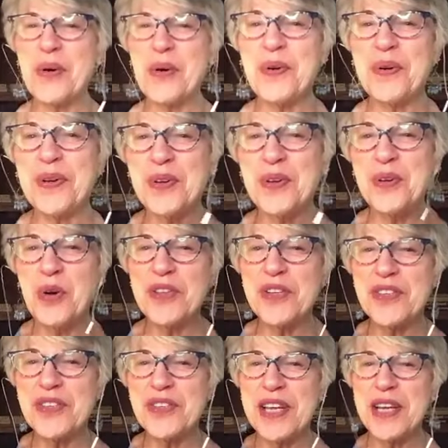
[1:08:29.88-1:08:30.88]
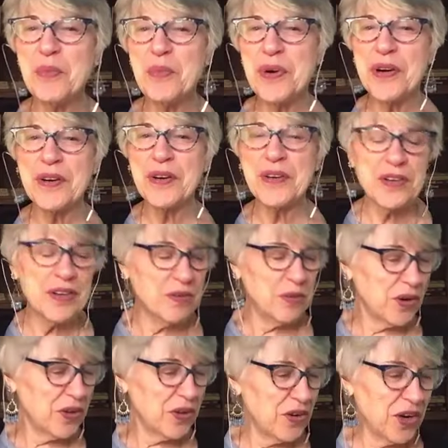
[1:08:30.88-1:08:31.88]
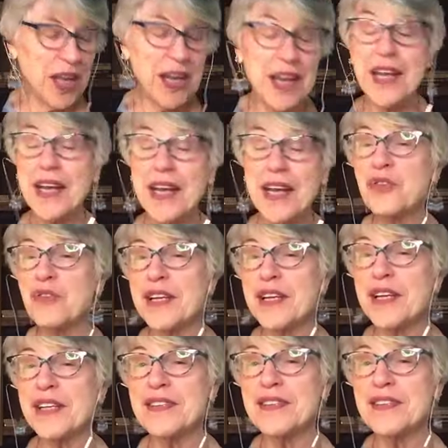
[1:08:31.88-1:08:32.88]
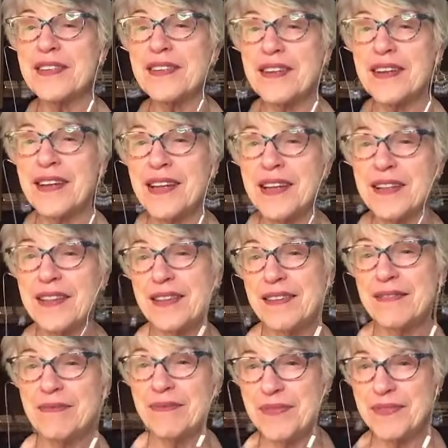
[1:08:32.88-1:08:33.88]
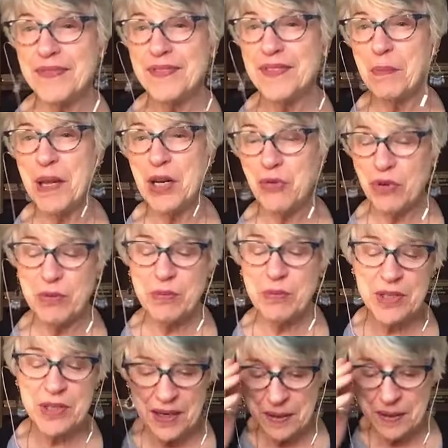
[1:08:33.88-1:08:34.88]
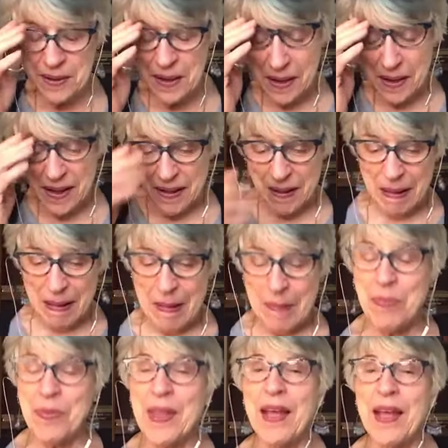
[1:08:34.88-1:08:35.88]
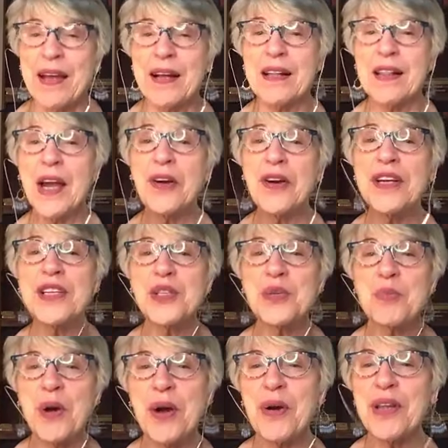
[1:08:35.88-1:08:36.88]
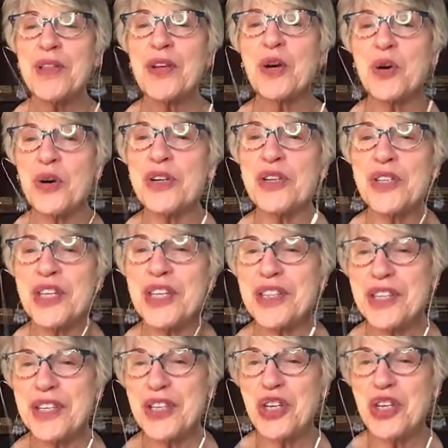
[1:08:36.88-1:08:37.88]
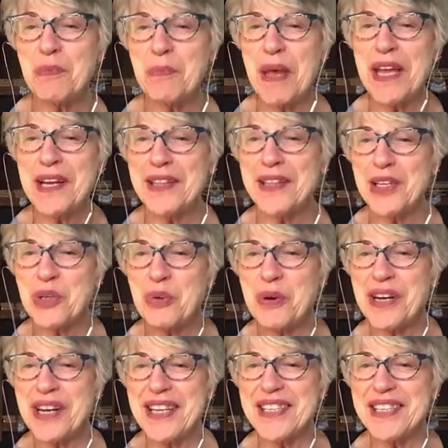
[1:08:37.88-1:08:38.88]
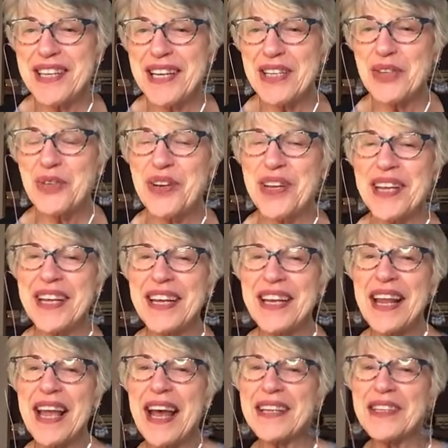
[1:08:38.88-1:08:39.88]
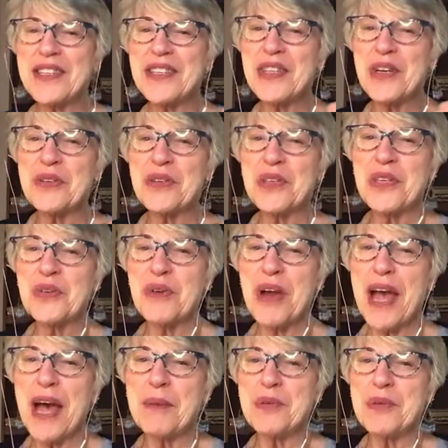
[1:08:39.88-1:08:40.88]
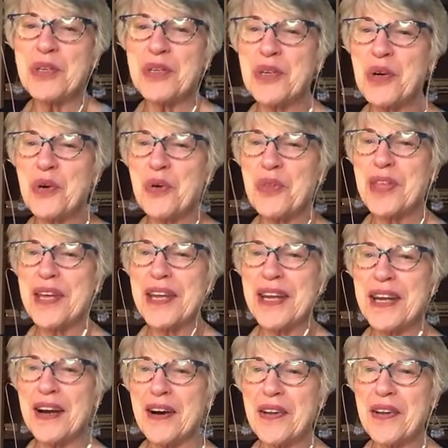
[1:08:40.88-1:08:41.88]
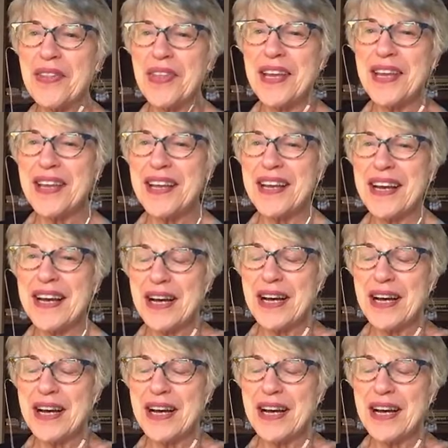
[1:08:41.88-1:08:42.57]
so the scene where they're getting undressed in the bedroom scene. Claire is wearing the corset that she made in the 20th century. It has those straps, that are the